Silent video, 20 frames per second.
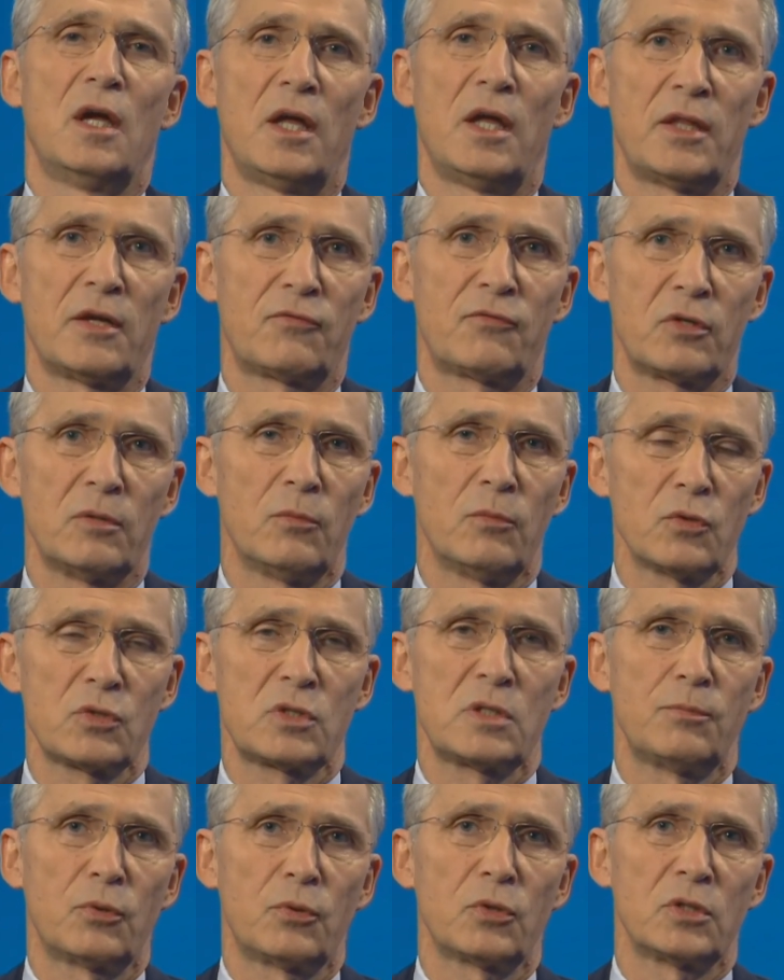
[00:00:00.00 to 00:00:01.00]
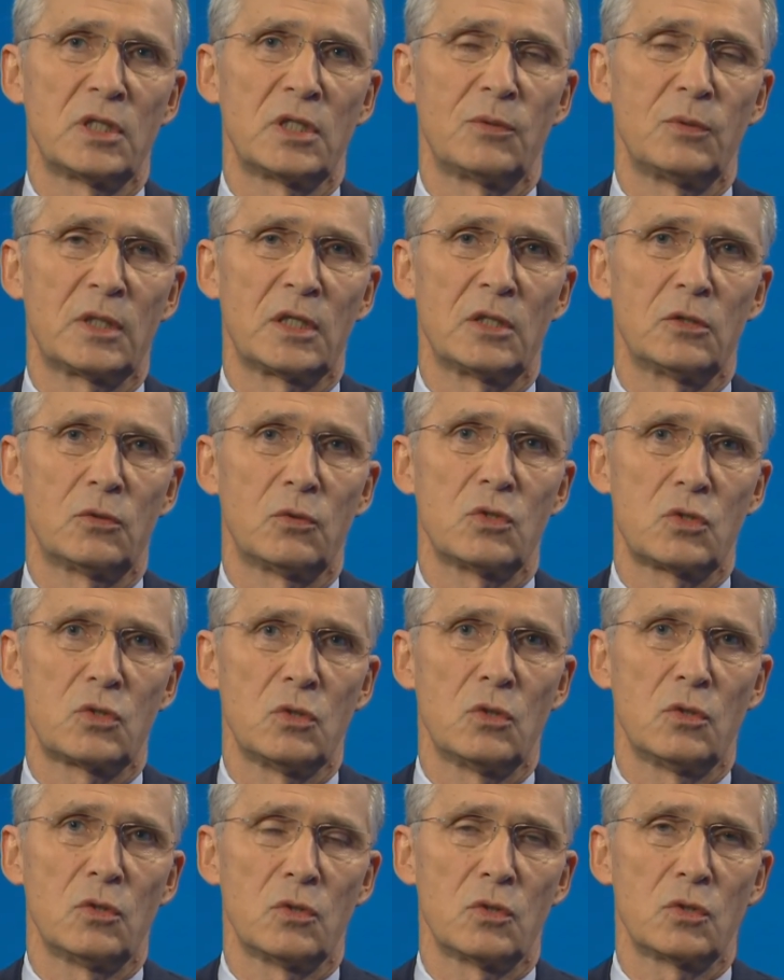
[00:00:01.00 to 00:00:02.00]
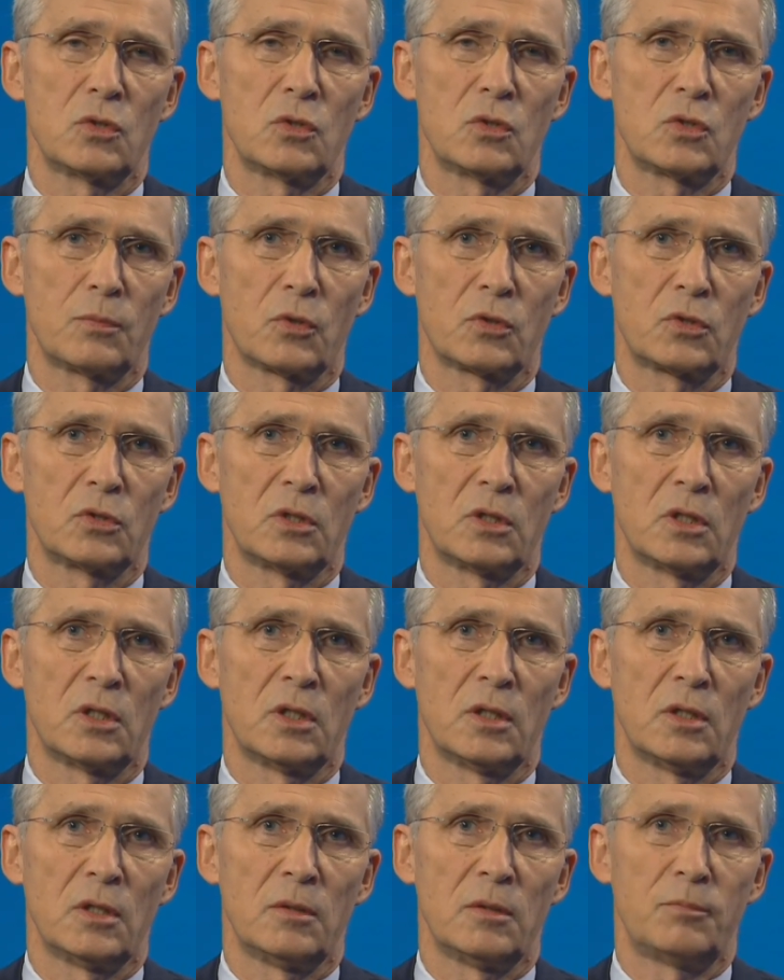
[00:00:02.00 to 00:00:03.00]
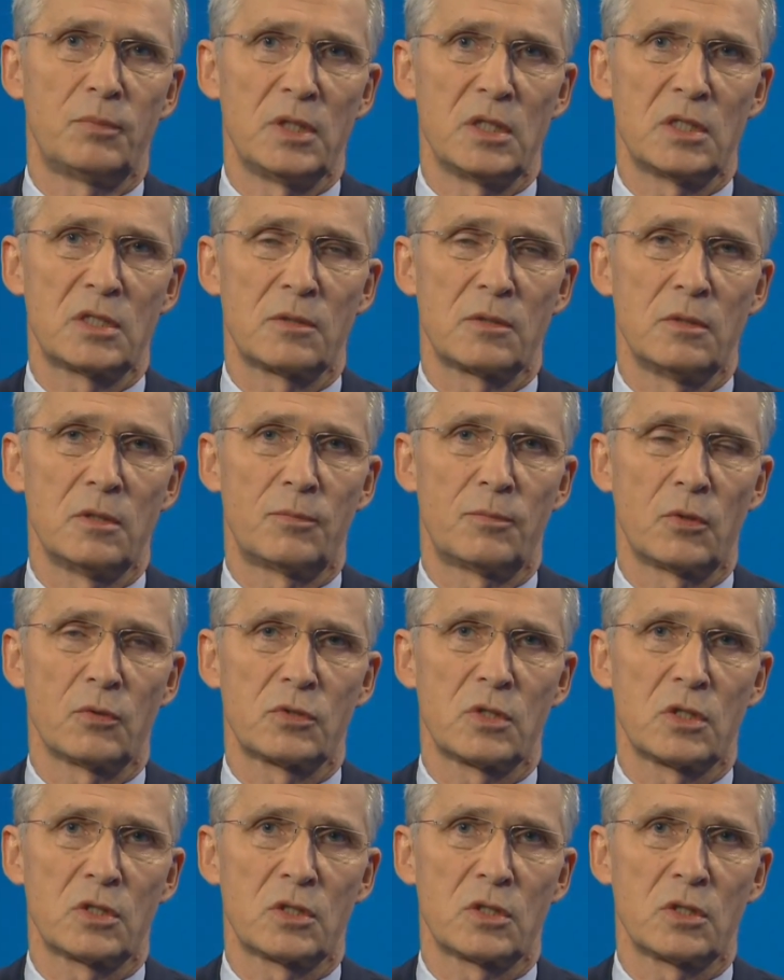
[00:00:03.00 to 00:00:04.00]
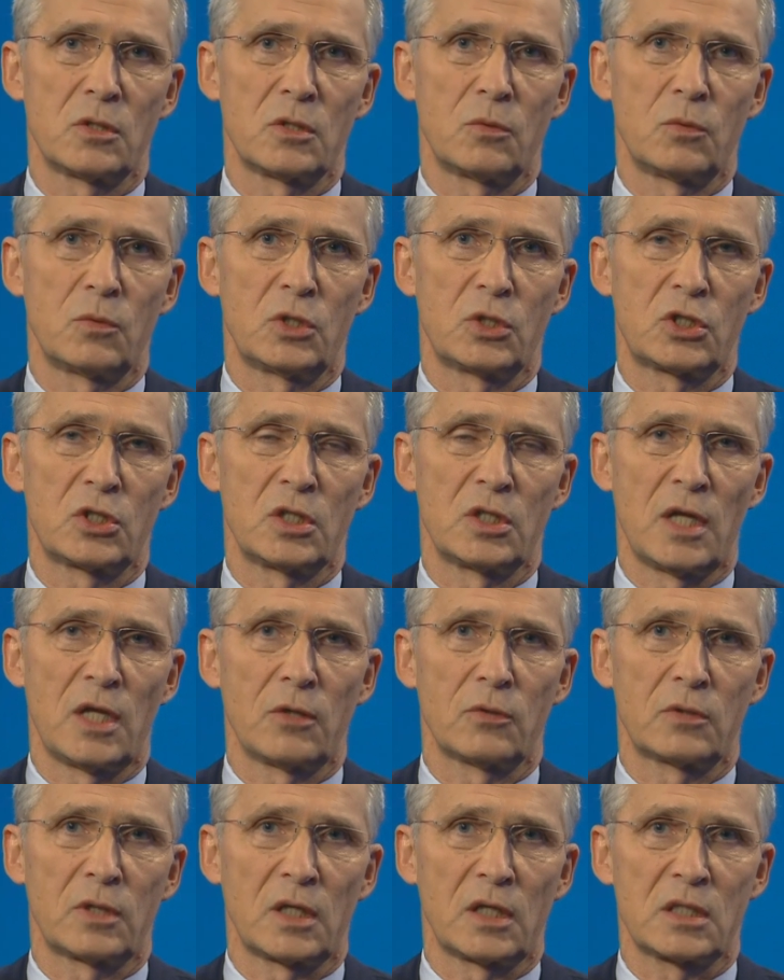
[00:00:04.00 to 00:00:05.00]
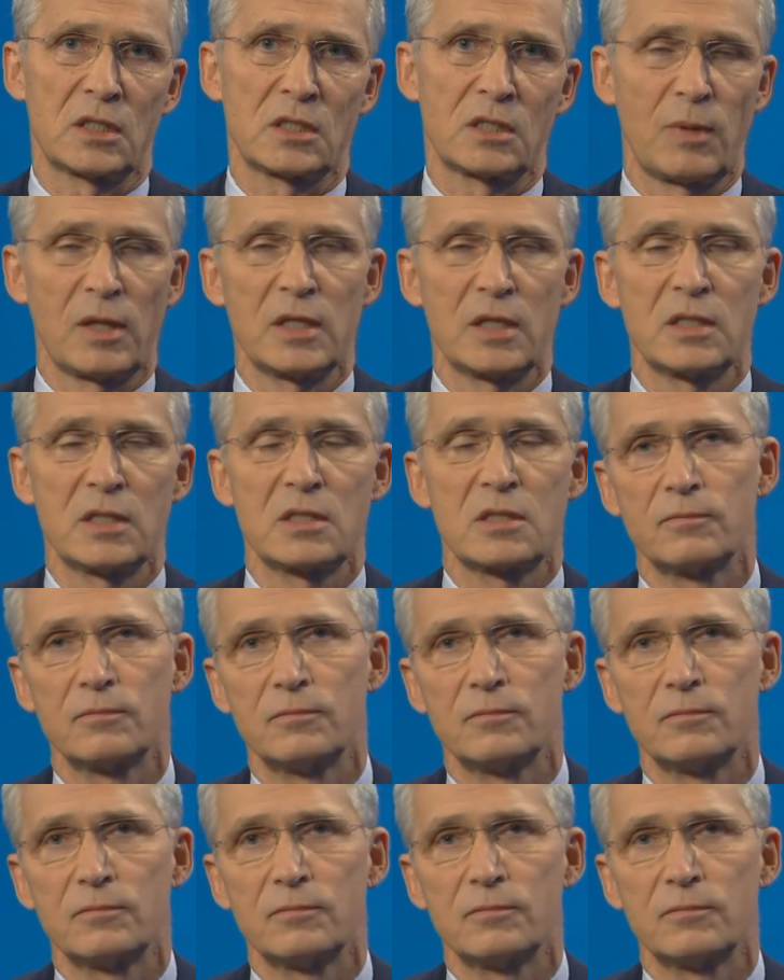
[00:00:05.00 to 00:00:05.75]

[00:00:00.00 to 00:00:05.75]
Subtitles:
And therefore, the most important thing we can do is to support the peace process which now takes place.